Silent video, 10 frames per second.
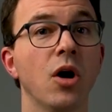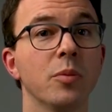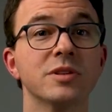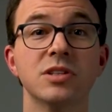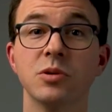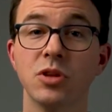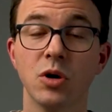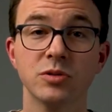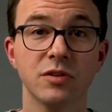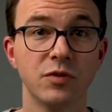Hope to see you in
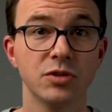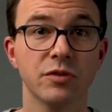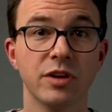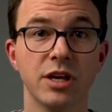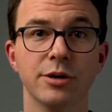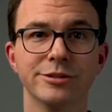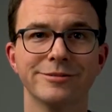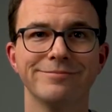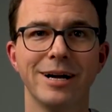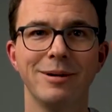those and future
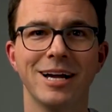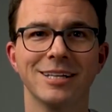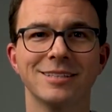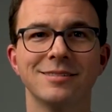videos. Bye-bye.